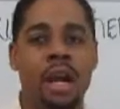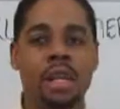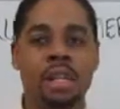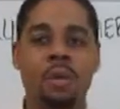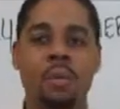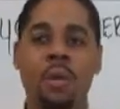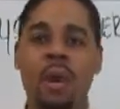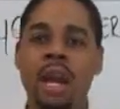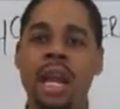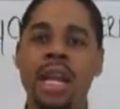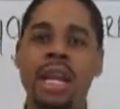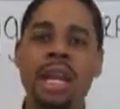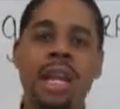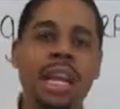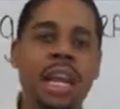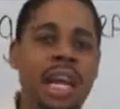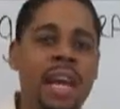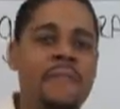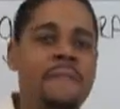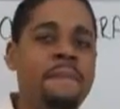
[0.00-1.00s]
to want to
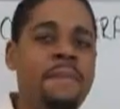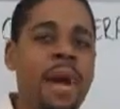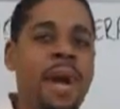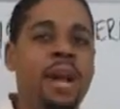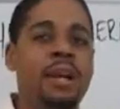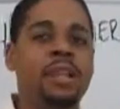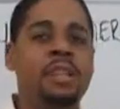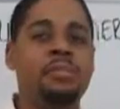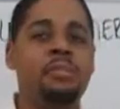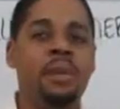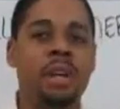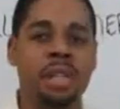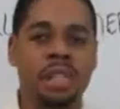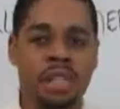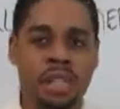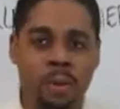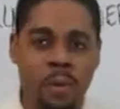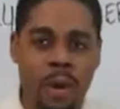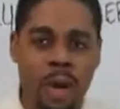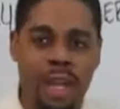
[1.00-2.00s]
live better, to
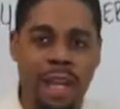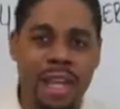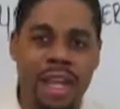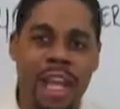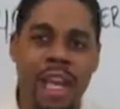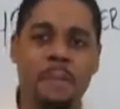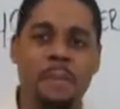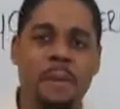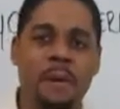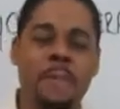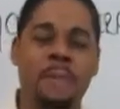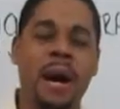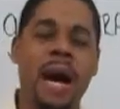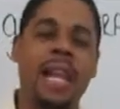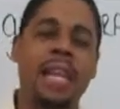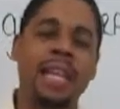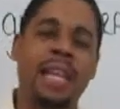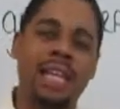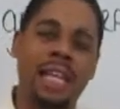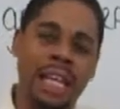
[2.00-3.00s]
want to keep your
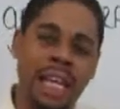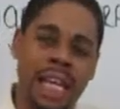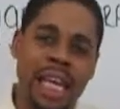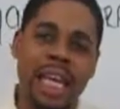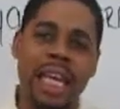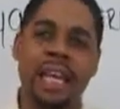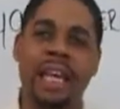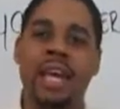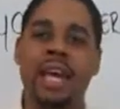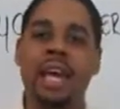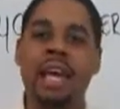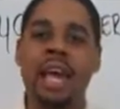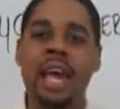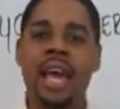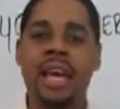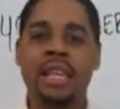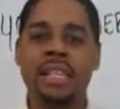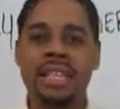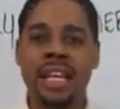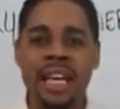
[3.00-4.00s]
body clean
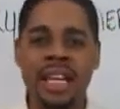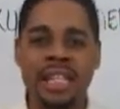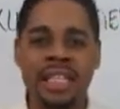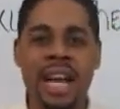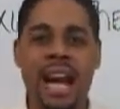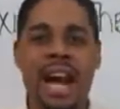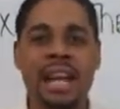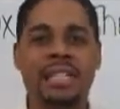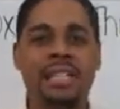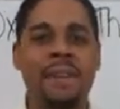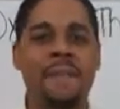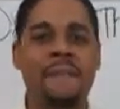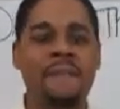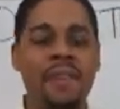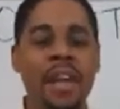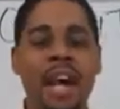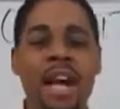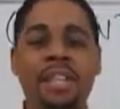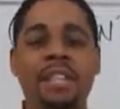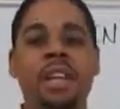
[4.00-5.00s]
and detoxed and
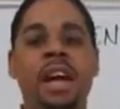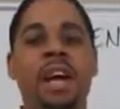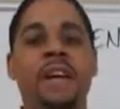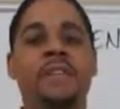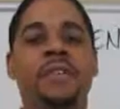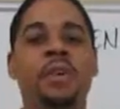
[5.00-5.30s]
flushed.